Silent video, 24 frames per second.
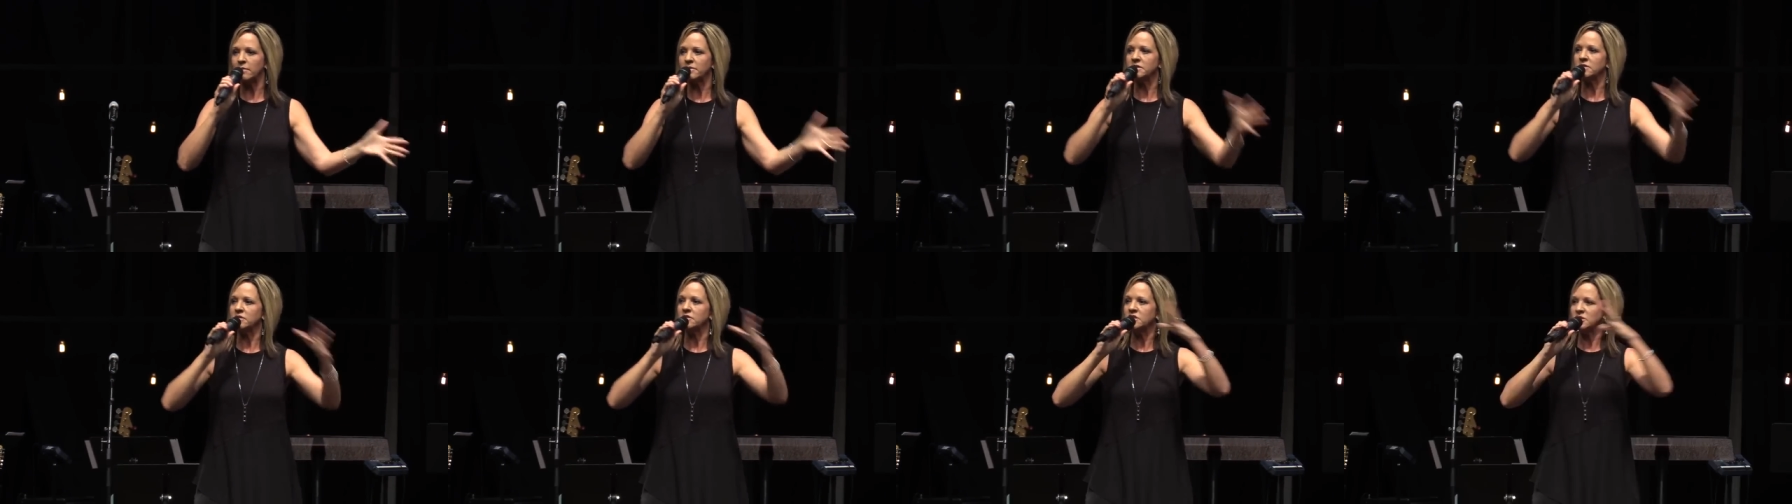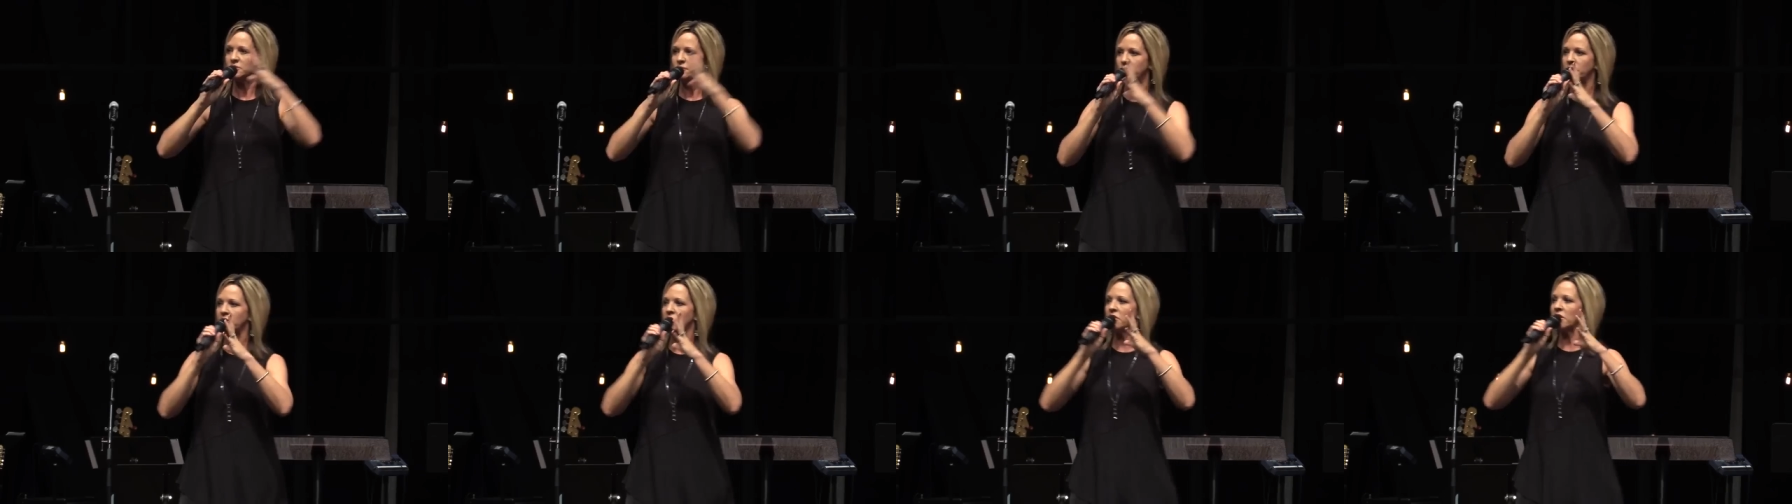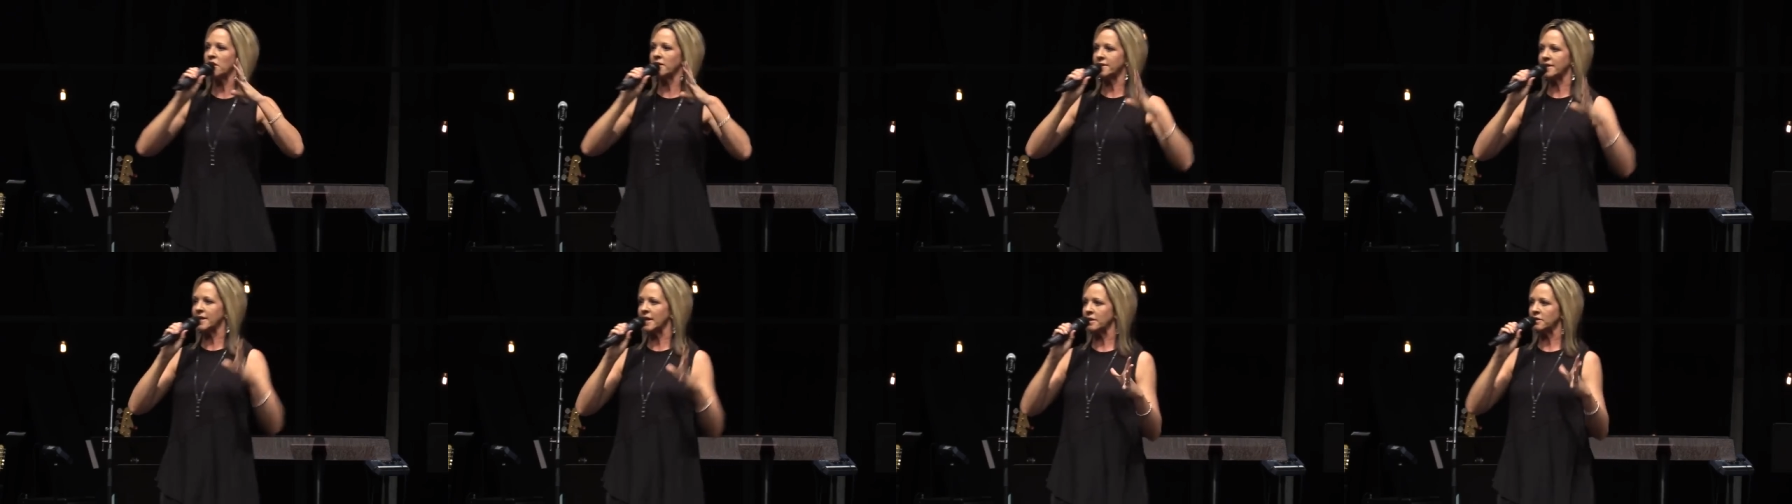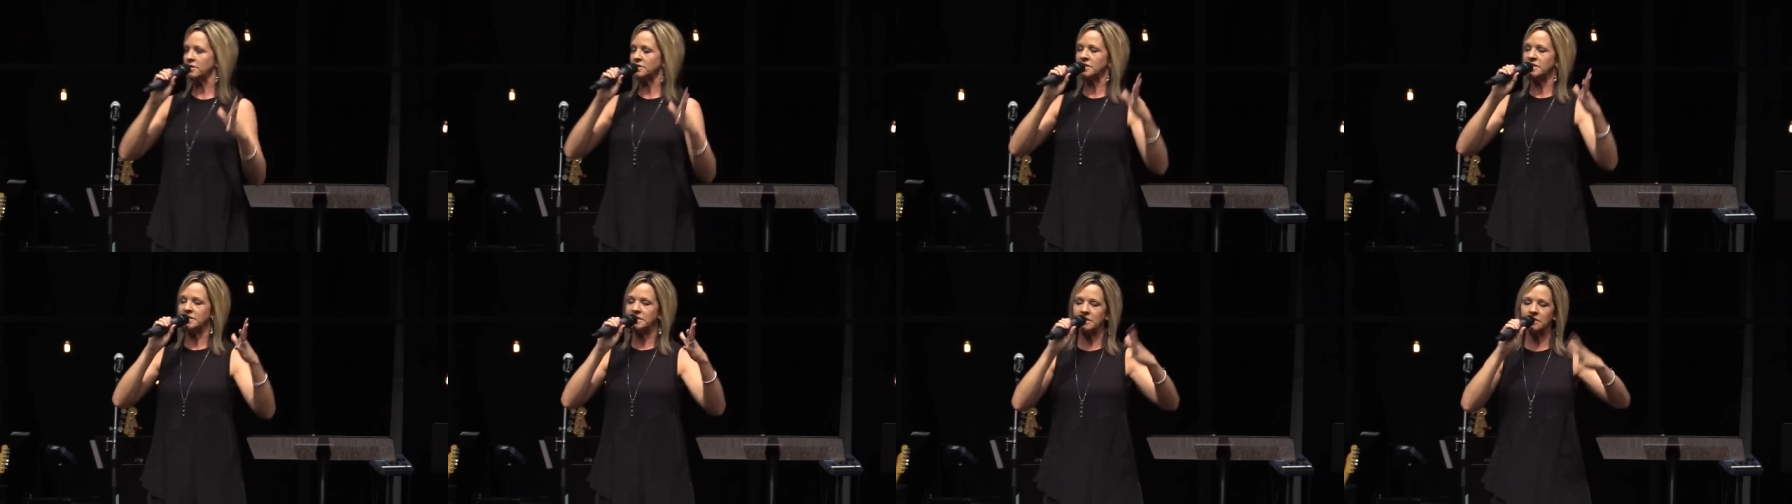And so I just put it all
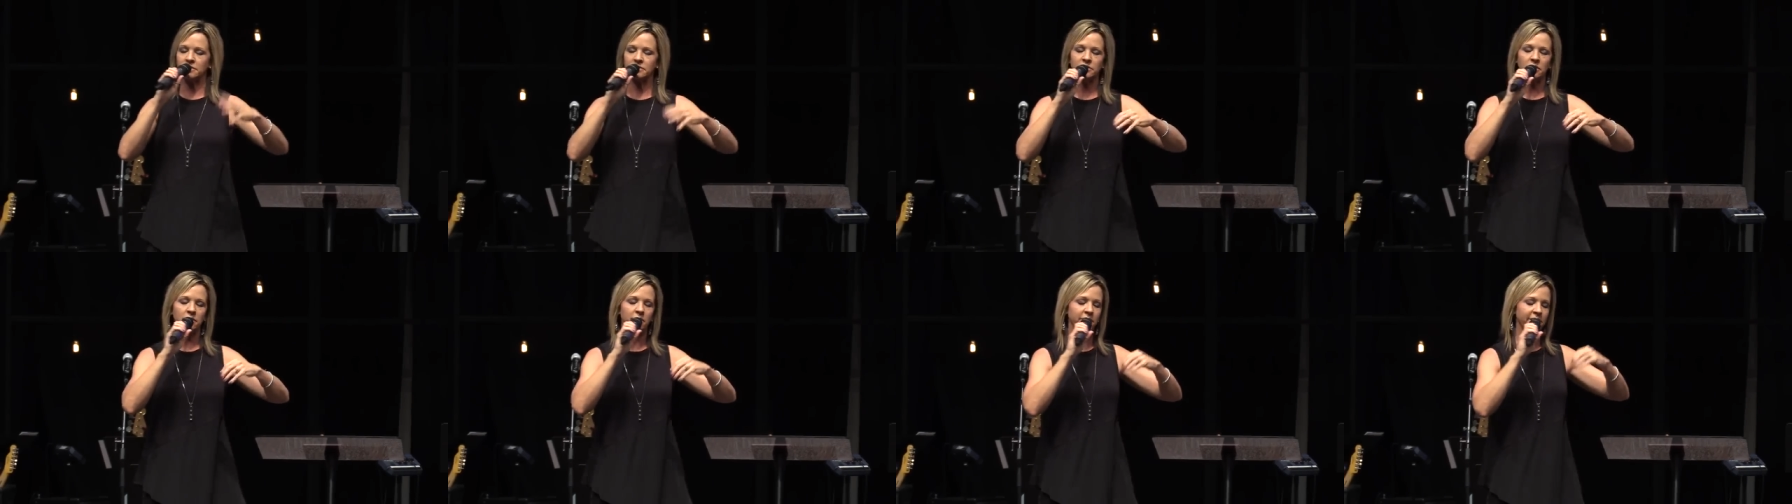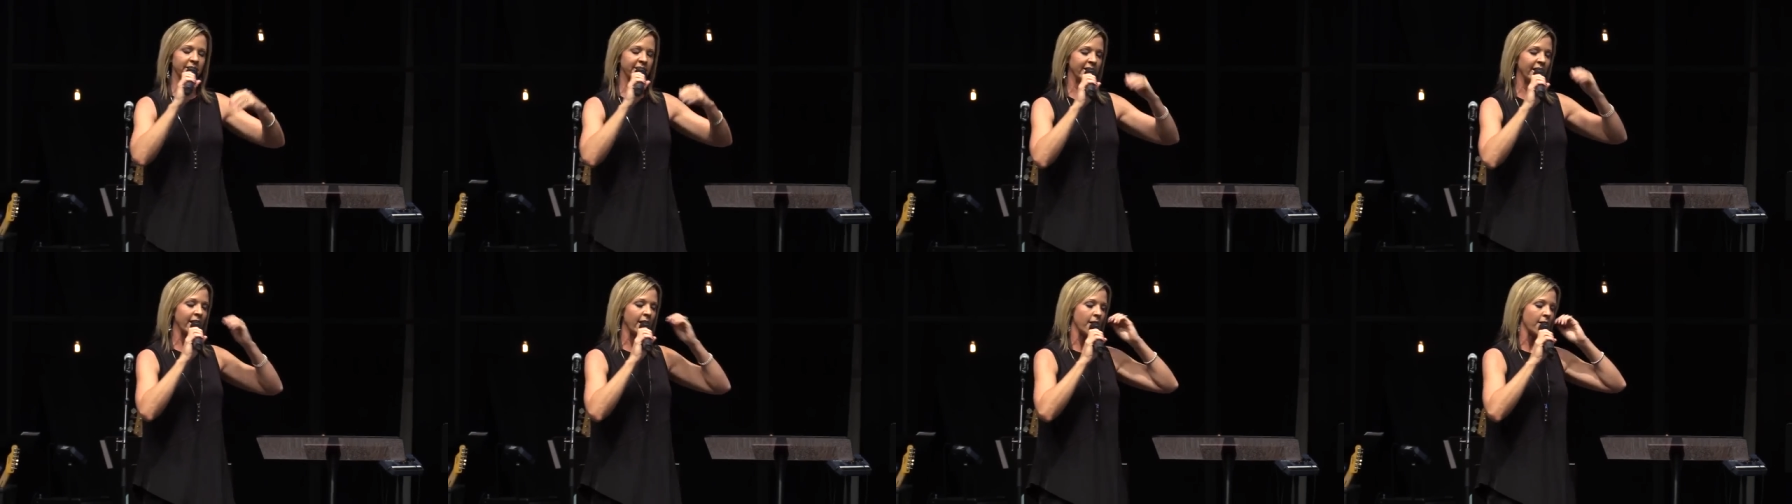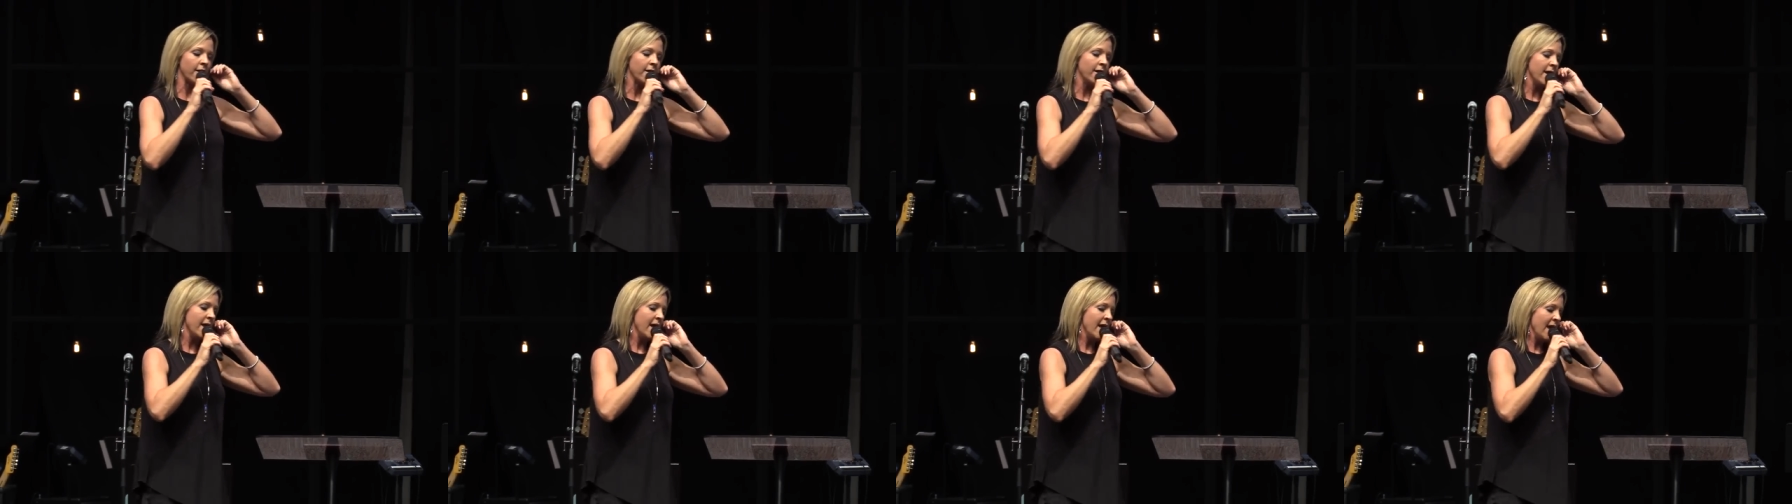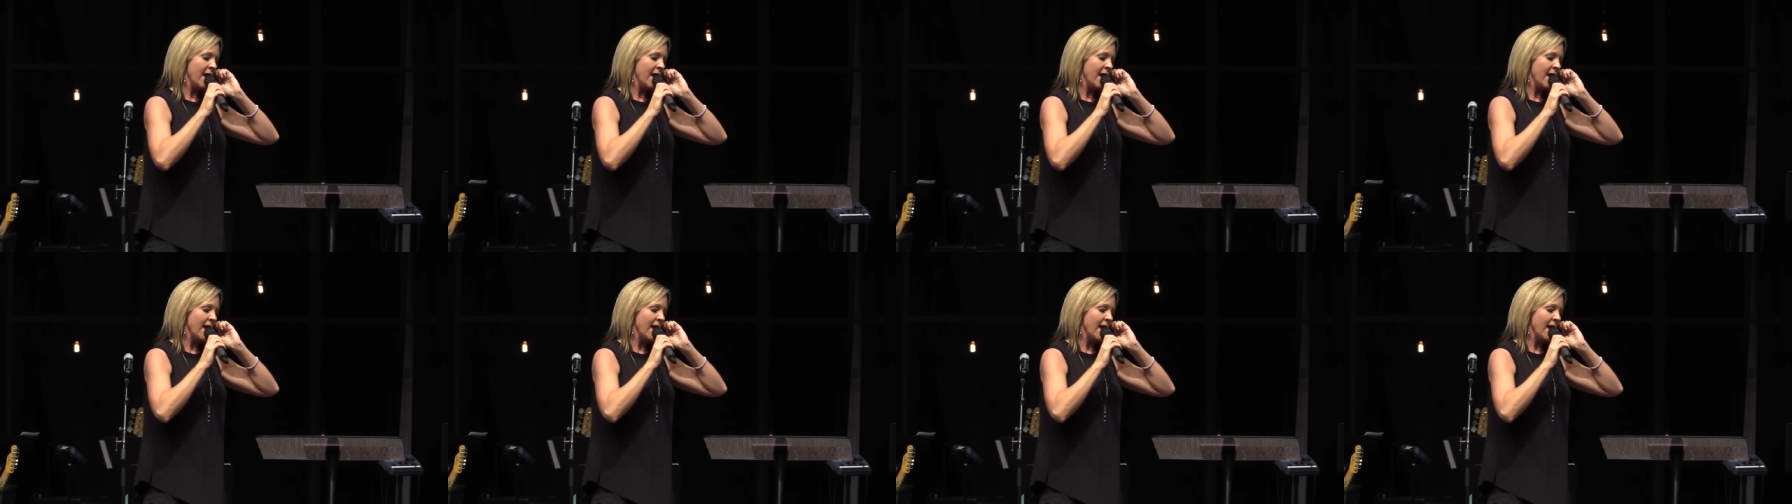together since I was already there.